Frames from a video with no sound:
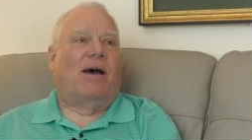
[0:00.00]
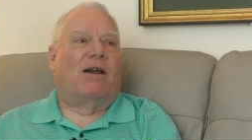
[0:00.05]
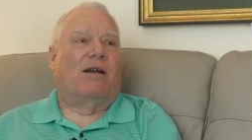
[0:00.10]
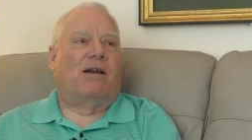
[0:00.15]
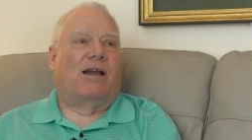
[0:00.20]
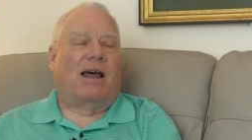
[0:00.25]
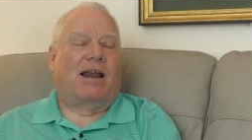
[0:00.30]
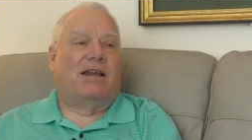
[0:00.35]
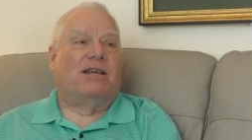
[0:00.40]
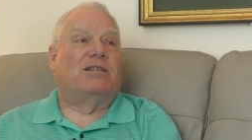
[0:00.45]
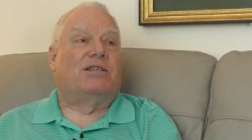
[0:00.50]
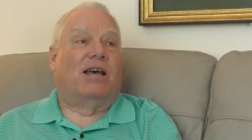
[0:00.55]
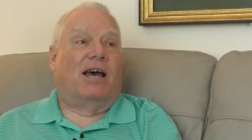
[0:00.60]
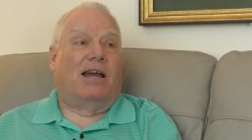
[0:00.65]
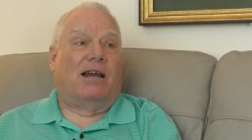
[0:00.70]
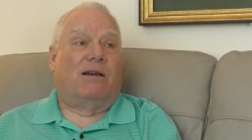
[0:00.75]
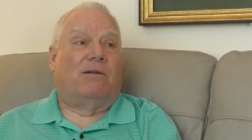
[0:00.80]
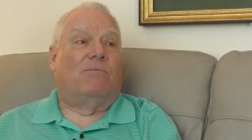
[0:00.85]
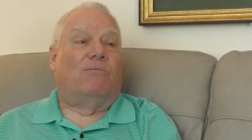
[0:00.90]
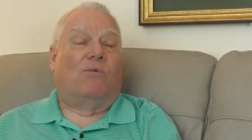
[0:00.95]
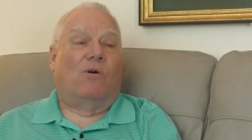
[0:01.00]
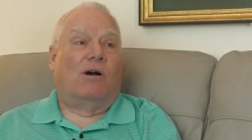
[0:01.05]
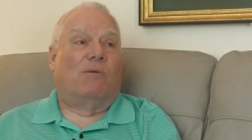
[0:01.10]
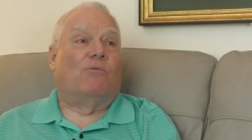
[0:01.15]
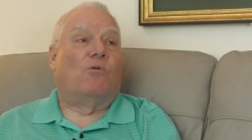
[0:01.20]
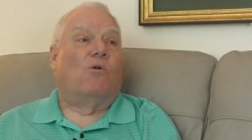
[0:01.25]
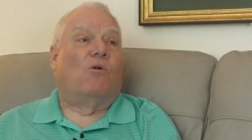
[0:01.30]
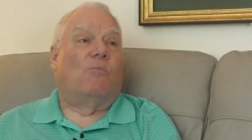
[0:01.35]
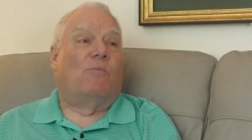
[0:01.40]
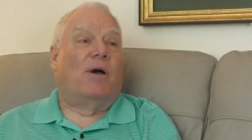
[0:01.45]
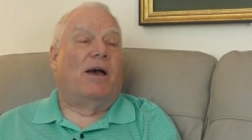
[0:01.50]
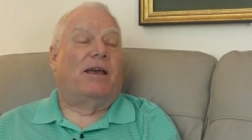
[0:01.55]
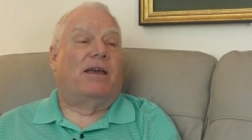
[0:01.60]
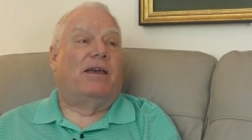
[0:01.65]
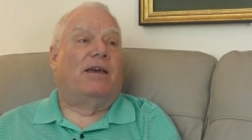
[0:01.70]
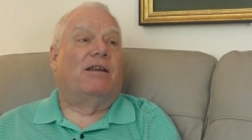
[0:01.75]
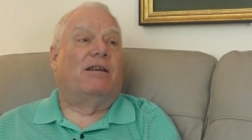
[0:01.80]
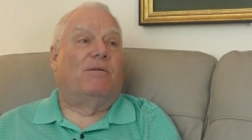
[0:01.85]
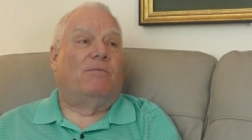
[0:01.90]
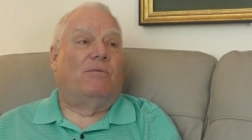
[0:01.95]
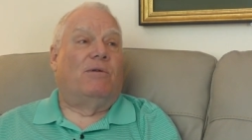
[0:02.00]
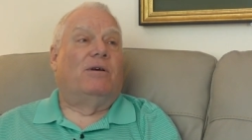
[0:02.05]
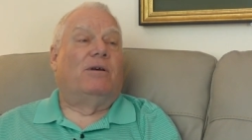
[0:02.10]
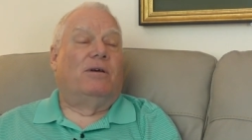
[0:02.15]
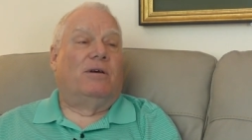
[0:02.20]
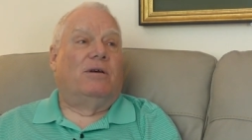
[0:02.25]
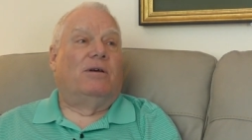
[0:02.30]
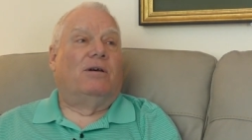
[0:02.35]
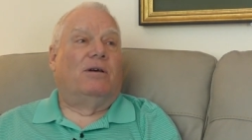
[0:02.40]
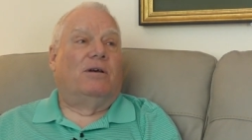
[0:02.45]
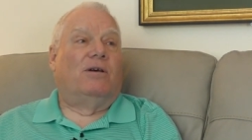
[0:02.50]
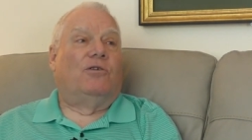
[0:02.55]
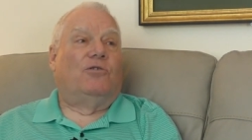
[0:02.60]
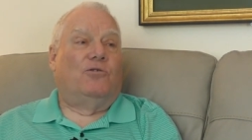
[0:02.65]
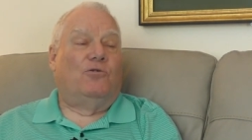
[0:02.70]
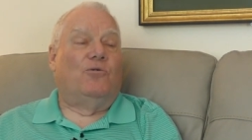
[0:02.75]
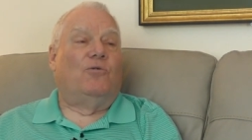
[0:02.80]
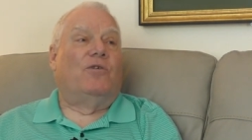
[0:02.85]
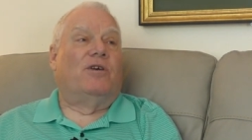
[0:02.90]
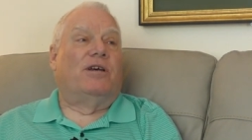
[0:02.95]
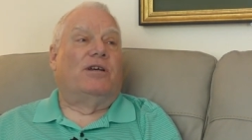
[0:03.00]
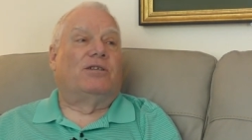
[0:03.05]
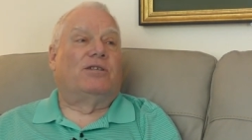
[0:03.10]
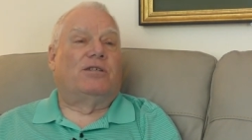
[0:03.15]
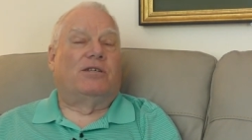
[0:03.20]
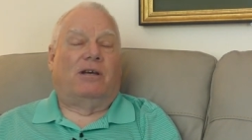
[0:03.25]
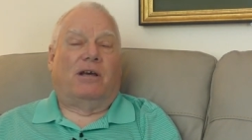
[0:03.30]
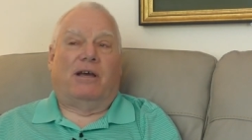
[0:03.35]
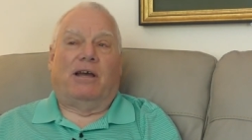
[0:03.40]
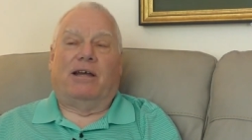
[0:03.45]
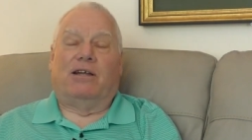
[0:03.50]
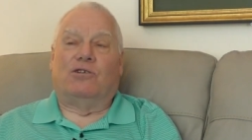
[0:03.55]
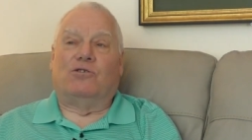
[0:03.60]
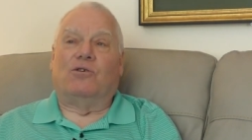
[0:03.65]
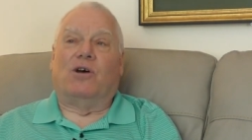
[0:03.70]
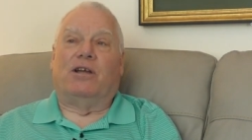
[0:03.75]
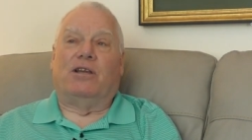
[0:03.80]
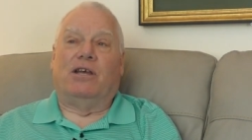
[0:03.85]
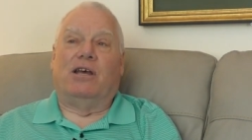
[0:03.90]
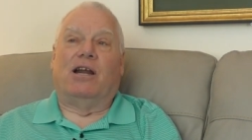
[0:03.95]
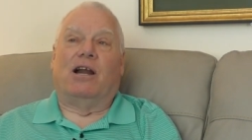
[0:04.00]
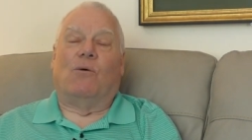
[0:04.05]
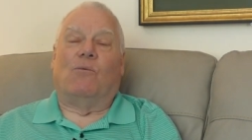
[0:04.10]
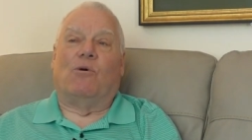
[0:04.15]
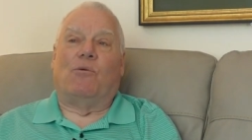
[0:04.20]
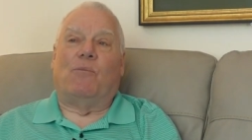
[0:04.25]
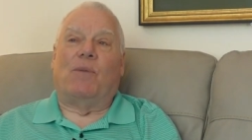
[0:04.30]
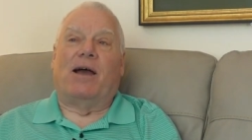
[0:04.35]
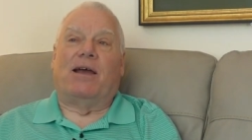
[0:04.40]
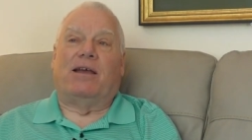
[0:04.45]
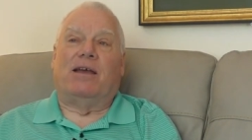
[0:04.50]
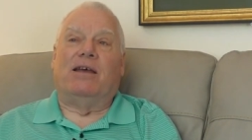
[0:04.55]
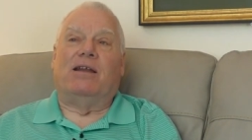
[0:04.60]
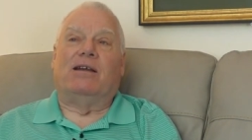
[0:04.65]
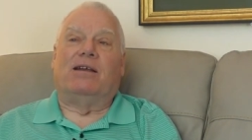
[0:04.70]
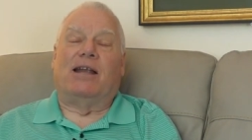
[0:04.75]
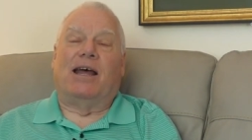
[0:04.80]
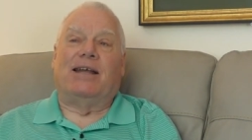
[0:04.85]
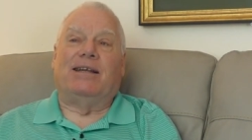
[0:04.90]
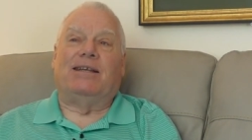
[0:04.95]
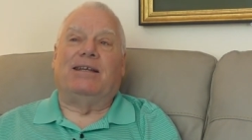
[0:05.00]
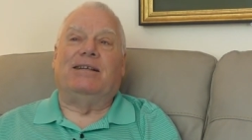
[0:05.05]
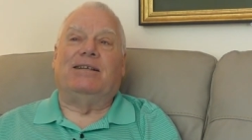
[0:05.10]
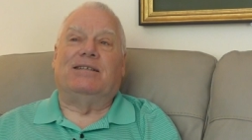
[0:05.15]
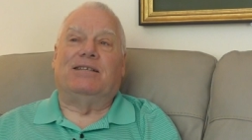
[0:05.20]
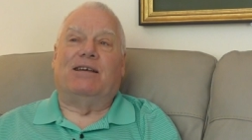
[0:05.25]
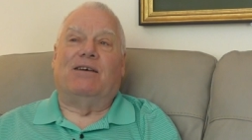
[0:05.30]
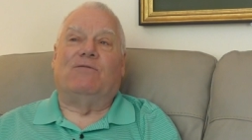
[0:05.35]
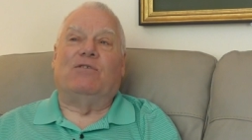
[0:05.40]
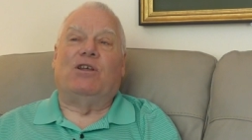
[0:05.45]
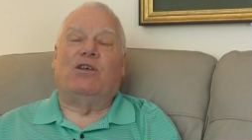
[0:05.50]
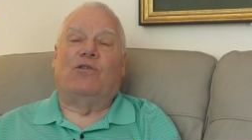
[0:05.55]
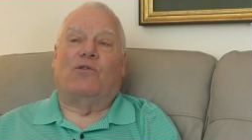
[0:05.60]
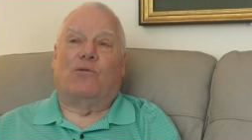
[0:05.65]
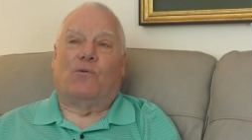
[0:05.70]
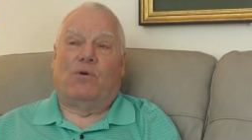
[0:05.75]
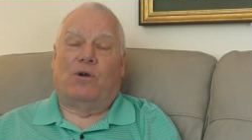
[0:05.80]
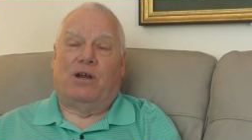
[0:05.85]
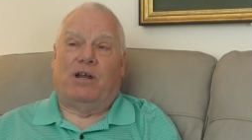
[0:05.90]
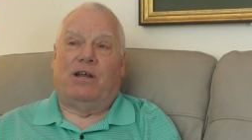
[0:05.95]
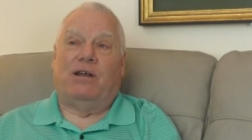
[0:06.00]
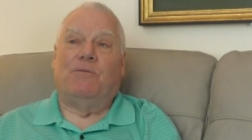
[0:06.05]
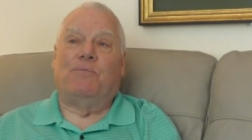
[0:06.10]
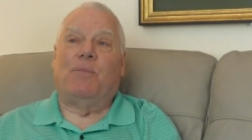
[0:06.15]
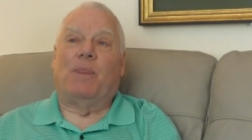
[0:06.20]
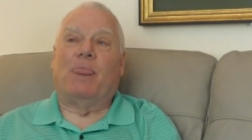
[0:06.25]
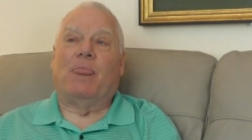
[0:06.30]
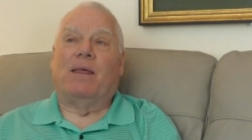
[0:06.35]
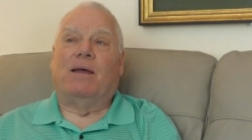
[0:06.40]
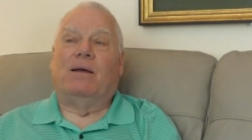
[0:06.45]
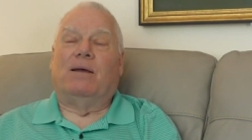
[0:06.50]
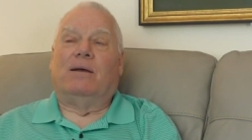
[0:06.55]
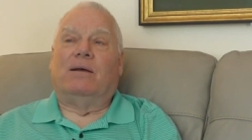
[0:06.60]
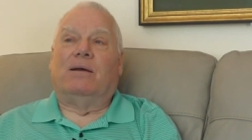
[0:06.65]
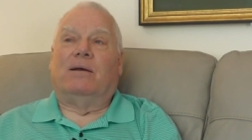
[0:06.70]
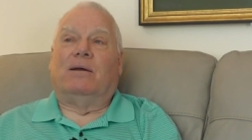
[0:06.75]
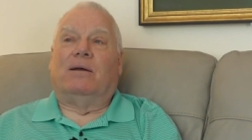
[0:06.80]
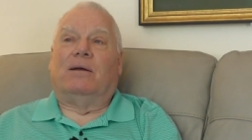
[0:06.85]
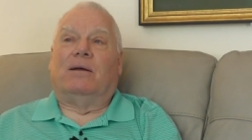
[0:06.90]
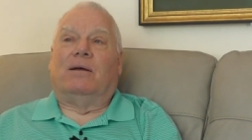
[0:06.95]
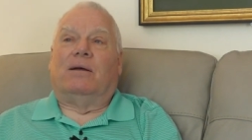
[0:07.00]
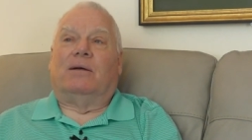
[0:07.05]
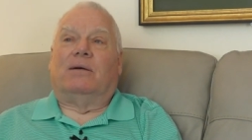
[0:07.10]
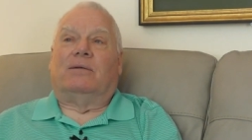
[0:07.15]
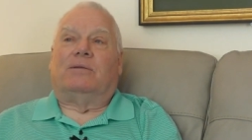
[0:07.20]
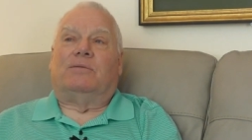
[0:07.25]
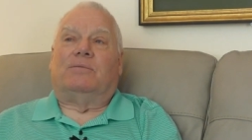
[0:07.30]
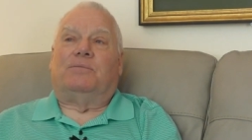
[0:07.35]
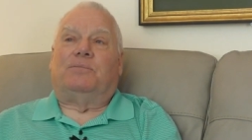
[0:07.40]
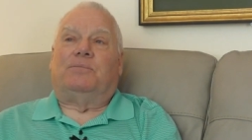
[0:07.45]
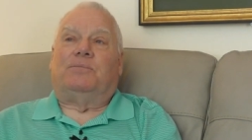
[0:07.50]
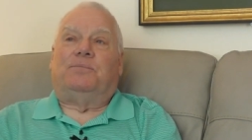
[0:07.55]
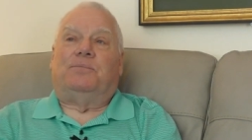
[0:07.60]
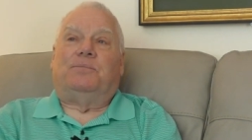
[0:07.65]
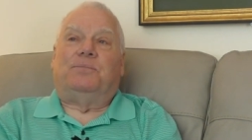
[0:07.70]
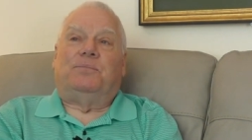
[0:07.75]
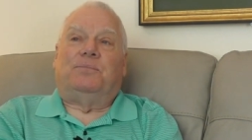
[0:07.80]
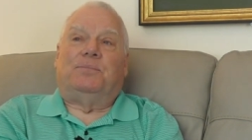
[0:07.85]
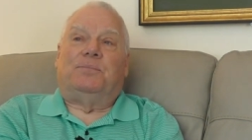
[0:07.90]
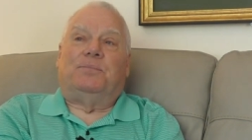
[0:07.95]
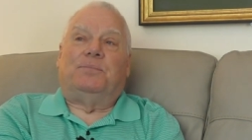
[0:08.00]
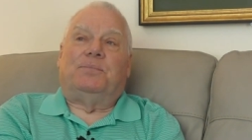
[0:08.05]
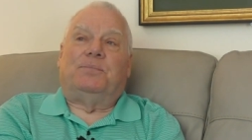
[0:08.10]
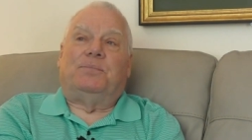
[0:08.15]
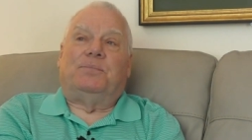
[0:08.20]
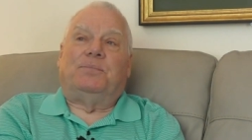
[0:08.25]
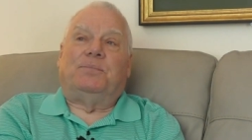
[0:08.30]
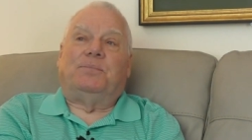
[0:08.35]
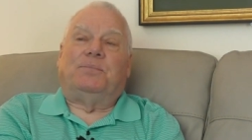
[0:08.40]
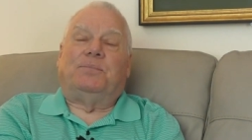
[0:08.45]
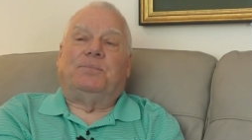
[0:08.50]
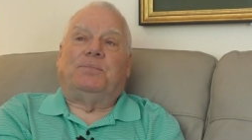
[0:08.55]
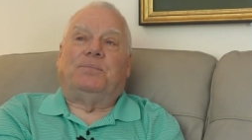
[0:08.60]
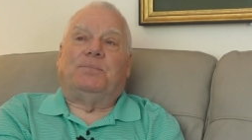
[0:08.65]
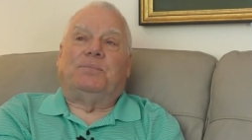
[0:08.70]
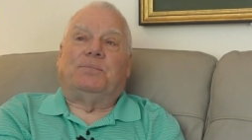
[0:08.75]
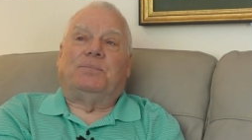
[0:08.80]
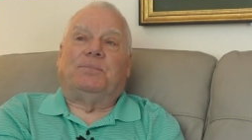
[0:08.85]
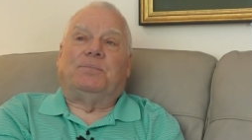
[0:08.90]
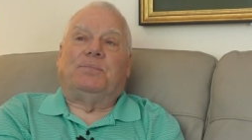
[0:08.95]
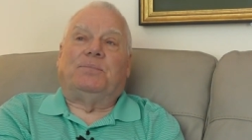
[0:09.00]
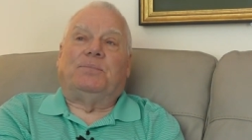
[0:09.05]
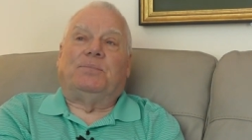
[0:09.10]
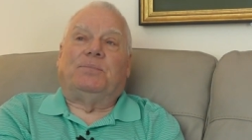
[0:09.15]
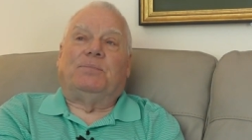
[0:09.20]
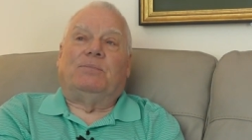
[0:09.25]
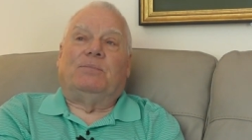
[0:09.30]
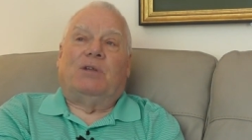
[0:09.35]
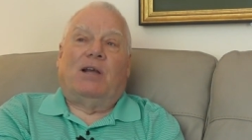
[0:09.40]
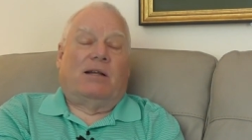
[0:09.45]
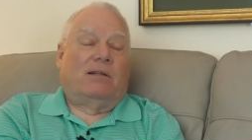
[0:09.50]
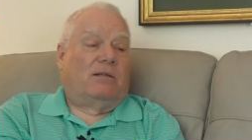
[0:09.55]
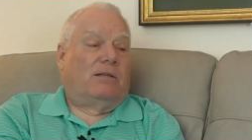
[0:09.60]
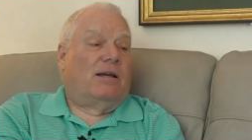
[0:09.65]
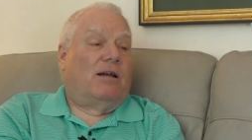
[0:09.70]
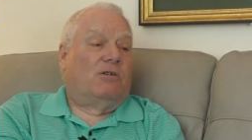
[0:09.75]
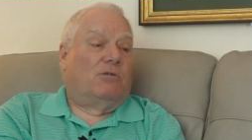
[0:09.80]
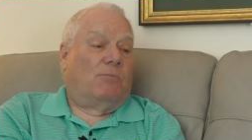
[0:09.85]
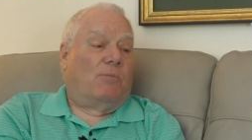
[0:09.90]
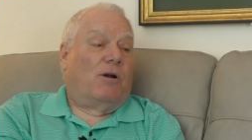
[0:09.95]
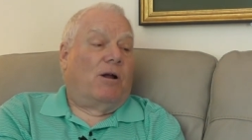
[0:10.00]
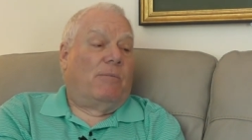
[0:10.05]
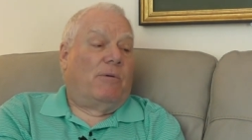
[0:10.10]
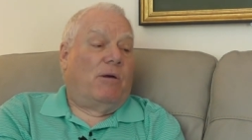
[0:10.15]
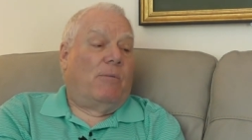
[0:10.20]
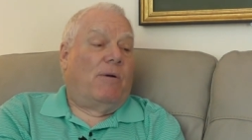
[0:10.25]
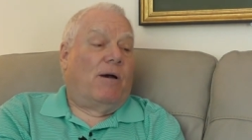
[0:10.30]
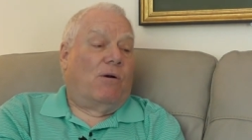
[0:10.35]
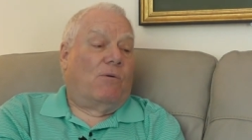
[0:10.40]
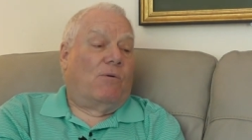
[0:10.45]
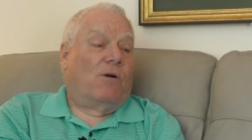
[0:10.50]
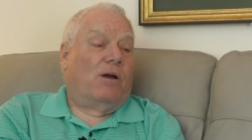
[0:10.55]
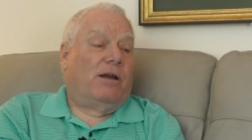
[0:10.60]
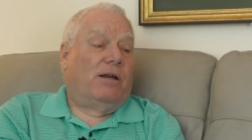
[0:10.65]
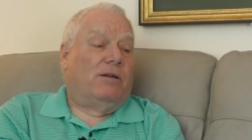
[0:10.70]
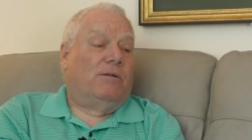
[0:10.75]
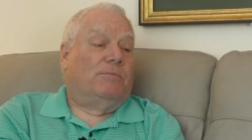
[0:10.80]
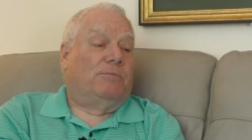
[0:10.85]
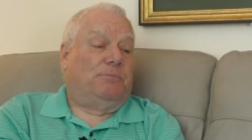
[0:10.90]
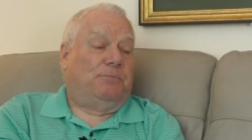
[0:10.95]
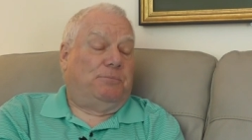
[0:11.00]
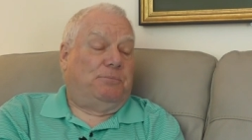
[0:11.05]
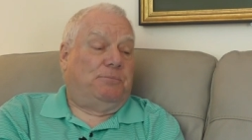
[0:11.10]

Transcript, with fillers: about it, I decided, well, I'm going back in and do this. And so I did. I went back in in 1973. I showed September 24, the 73. That sounds probably about right.